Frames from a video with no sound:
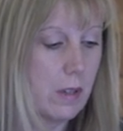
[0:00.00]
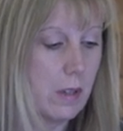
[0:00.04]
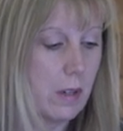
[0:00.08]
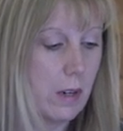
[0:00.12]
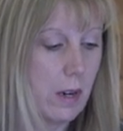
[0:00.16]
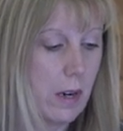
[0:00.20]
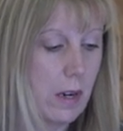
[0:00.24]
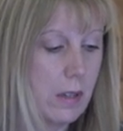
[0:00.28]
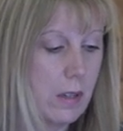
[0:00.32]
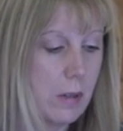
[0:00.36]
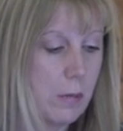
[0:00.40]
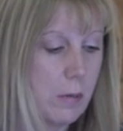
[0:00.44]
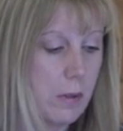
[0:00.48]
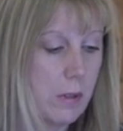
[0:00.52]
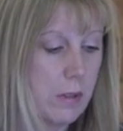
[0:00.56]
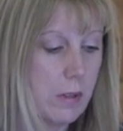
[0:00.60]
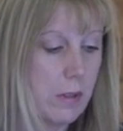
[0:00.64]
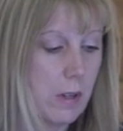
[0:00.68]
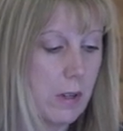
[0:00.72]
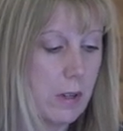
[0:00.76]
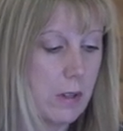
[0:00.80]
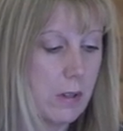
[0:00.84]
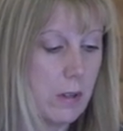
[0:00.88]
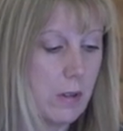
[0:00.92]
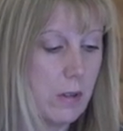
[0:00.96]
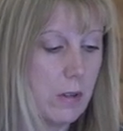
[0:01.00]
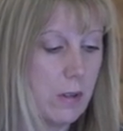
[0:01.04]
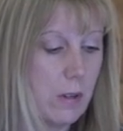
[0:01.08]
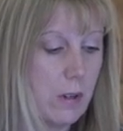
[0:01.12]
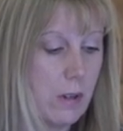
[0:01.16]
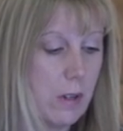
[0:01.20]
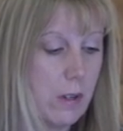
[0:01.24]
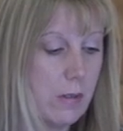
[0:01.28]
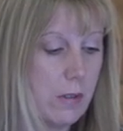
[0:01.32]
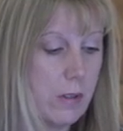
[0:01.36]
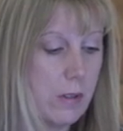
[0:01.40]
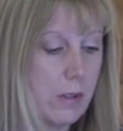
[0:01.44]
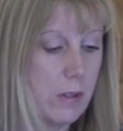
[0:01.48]
I can't spell San Antonio
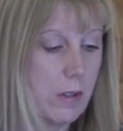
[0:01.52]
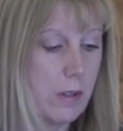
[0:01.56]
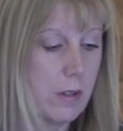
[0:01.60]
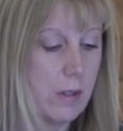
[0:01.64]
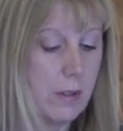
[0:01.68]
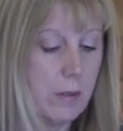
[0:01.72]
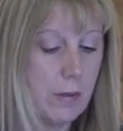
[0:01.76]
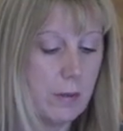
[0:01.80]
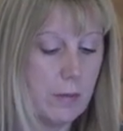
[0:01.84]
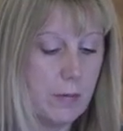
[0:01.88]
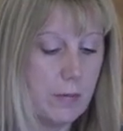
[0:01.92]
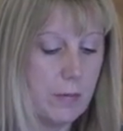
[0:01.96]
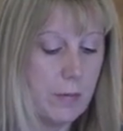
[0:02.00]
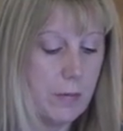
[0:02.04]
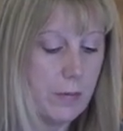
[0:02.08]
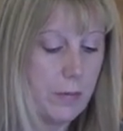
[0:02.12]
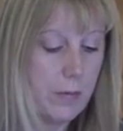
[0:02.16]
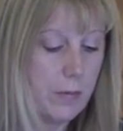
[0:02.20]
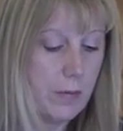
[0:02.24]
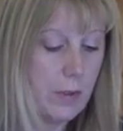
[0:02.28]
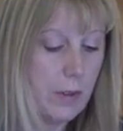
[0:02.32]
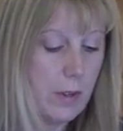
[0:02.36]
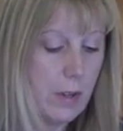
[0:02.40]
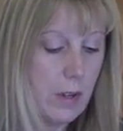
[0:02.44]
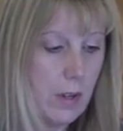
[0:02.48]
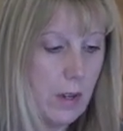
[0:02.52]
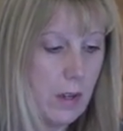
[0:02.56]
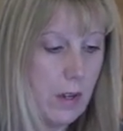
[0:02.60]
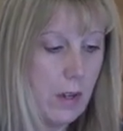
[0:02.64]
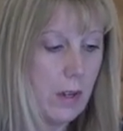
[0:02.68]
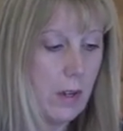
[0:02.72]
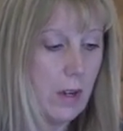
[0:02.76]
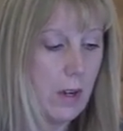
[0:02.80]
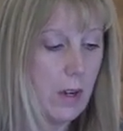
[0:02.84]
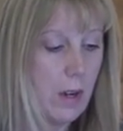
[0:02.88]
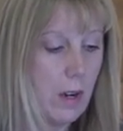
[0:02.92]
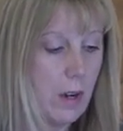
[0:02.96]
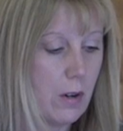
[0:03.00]
all of a sudden.
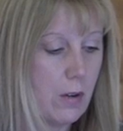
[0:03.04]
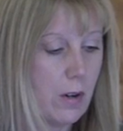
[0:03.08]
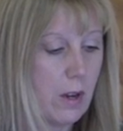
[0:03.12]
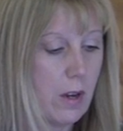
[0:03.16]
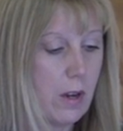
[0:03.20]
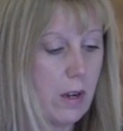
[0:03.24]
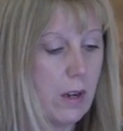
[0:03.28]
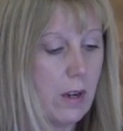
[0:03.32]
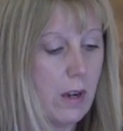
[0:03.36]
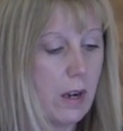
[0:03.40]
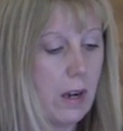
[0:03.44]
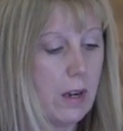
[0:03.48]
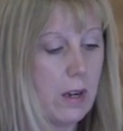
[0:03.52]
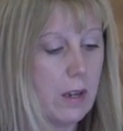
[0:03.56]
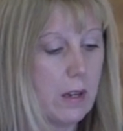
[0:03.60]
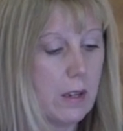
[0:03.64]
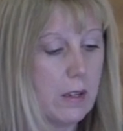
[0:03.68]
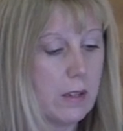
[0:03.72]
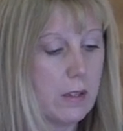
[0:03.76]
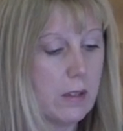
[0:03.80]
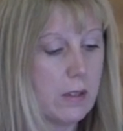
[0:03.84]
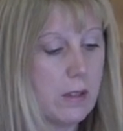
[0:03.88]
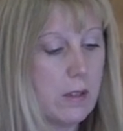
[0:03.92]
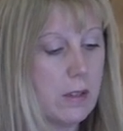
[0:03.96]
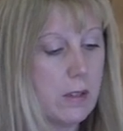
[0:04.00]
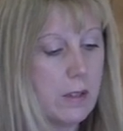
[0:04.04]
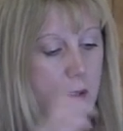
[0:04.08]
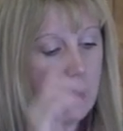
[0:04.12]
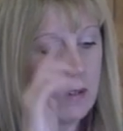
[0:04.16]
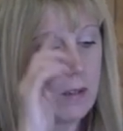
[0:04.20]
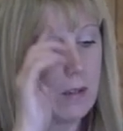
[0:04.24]
Okay, and